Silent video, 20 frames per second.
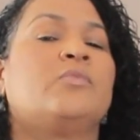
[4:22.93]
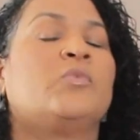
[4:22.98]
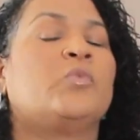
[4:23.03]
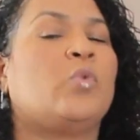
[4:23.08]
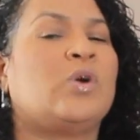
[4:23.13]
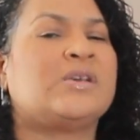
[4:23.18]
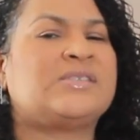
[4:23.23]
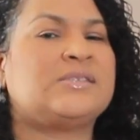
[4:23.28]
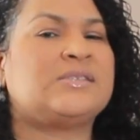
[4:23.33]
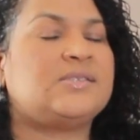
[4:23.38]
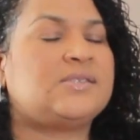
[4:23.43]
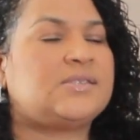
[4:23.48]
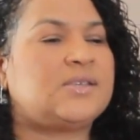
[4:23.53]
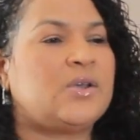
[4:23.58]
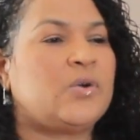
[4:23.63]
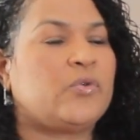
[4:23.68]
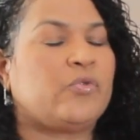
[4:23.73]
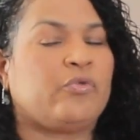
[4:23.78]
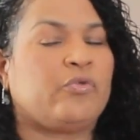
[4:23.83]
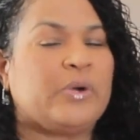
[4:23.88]
wasn't
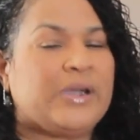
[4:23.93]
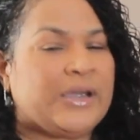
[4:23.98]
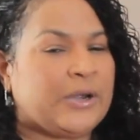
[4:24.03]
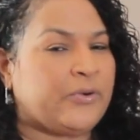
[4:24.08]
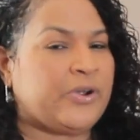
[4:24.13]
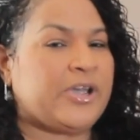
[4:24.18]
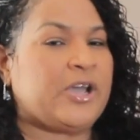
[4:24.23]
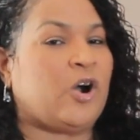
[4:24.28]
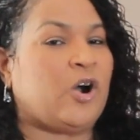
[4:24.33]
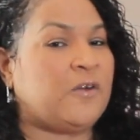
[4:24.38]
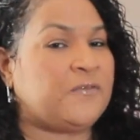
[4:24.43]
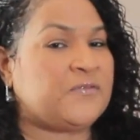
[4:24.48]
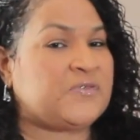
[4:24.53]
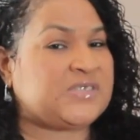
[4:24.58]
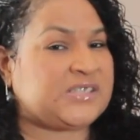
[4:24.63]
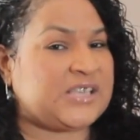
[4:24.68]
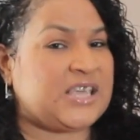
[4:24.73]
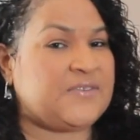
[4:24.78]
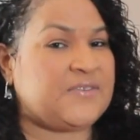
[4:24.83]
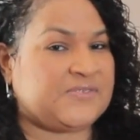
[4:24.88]
wary of
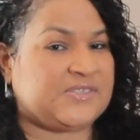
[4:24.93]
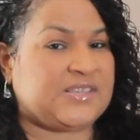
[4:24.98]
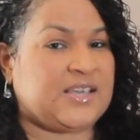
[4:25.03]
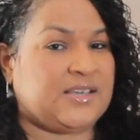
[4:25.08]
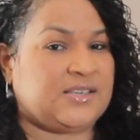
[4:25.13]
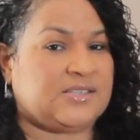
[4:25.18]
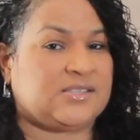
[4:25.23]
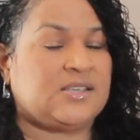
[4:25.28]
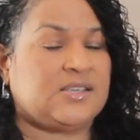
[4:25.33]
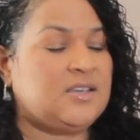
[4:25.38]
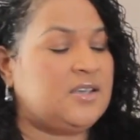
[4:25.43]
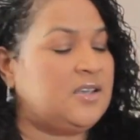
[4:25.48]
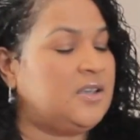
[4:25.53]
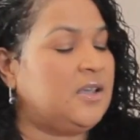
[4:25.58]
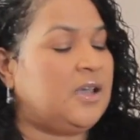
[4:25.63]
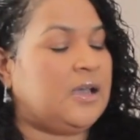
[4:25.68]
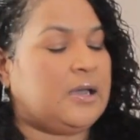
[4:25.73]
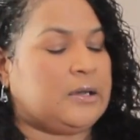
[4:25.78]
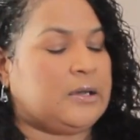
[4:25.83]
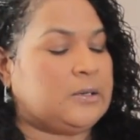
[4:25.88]
safe sex,
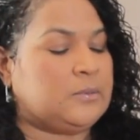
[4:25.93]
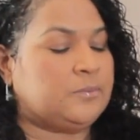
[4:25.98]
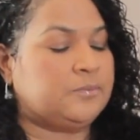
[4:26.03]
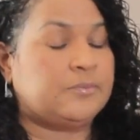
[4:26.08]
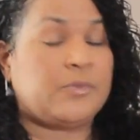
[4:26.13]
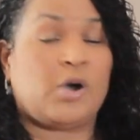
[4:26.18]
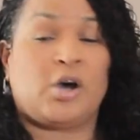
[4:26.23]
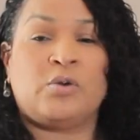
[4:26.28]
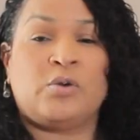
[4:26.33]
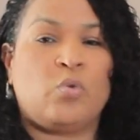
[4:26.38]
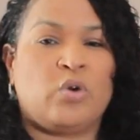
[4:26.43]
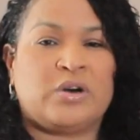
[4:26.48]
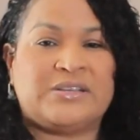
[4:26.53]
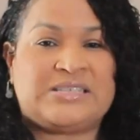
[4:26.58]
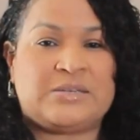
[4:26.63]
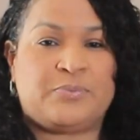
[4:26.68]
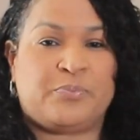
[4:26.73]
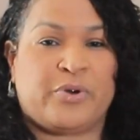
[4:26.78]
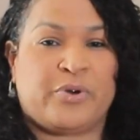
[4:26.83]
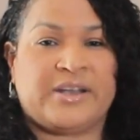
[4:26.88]

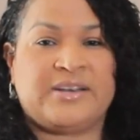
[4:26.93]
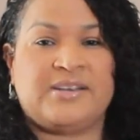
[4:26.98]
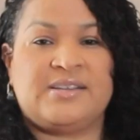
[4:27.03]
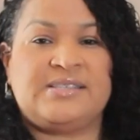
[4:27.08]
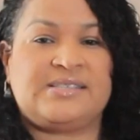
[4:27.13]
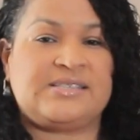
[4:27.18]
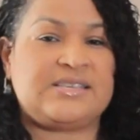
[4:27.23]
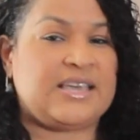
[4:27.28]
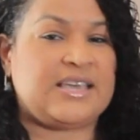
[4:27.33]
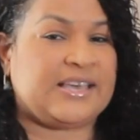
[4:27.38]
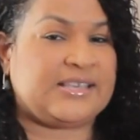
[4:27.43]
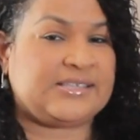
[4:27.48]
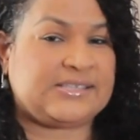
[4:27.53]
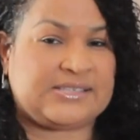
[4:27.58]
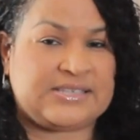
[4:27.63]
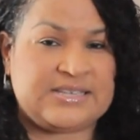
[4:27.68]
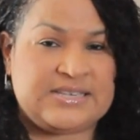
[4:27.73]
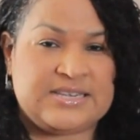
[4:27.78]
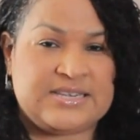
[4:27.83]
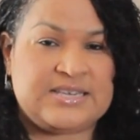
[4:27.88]
unwanted pregnancy,
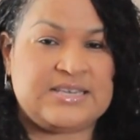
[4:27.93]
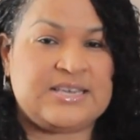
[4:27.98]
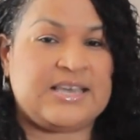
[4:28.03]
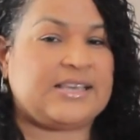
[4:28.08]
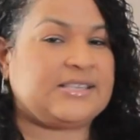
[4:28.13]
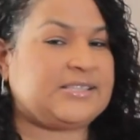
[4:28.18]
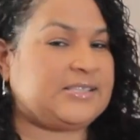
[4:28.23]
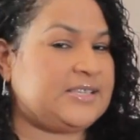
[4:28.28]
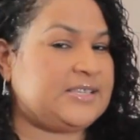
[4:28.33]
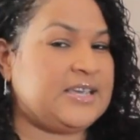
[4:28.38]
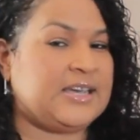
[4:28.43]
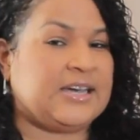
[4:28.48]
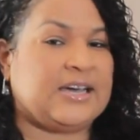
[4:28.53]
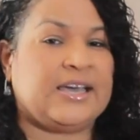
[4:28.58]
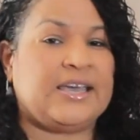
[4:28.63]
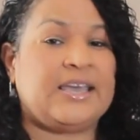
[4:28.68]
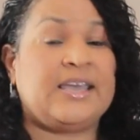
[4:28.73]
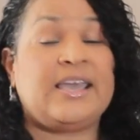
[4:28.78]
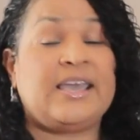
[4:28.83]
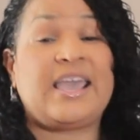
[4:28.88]
STD,
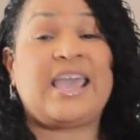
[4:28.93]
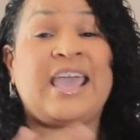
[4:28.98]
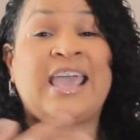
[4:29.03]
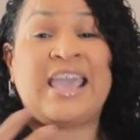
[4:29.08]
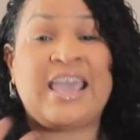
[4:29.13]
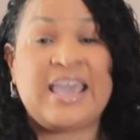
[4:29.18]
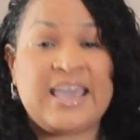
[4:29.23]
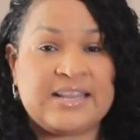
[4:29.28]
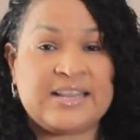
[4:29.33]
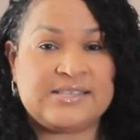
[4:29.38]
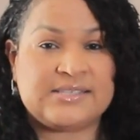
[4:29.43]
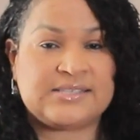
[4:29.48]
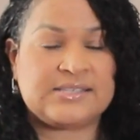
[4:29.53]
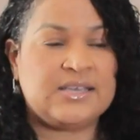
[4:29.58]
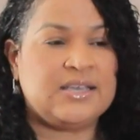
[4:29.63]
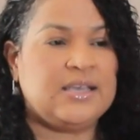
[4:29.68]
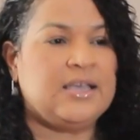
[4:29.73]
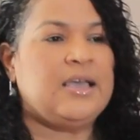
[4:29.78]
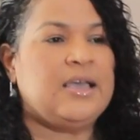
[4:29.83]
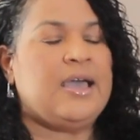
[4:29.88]
STI, AIDS.
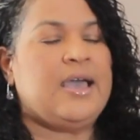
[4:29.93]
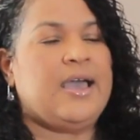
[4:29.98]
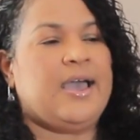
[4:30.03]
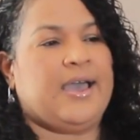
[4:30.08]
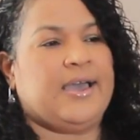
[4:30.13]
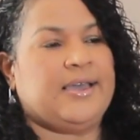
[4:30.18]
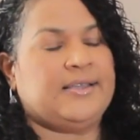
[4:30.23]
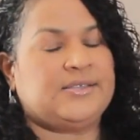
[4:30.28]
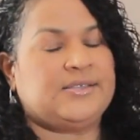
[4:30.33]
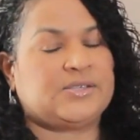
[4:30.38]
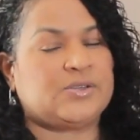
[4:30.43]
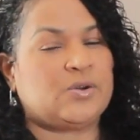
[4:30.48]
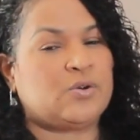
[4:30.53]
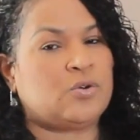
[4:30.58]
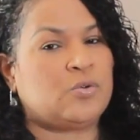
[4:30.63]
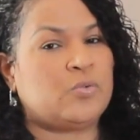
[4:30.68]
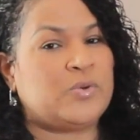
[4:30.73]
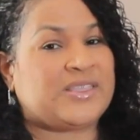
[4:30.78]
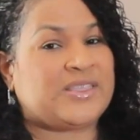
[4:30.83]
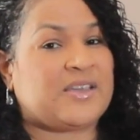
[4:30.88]
And
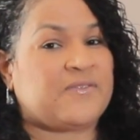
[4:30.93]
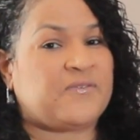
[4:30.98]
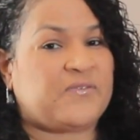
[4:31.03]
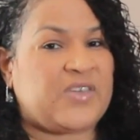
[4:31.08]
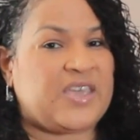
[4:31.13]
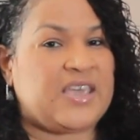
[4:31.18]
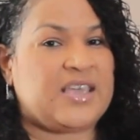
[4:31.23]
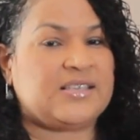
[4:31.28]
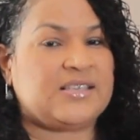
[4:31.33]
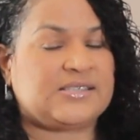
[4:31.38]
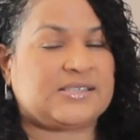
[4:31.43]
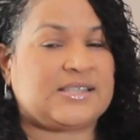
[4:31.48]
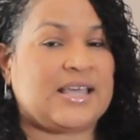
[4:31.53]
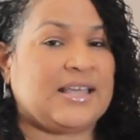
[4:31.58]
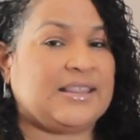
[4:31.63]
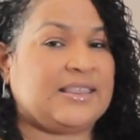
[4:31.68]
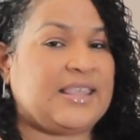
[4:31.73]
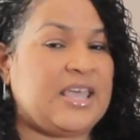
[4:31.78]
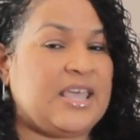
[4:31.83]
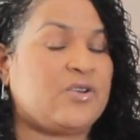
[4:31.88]
so with a face
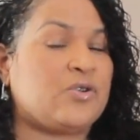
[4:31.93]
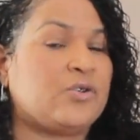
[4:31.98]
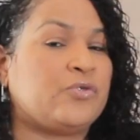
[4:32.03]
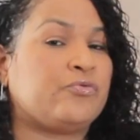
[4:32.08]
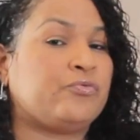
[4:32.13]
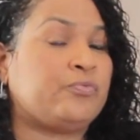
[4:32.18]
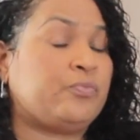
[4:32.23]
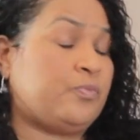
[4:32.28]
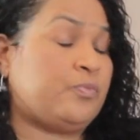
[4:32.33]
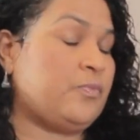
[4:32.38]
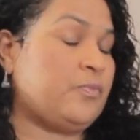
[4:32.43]
that they could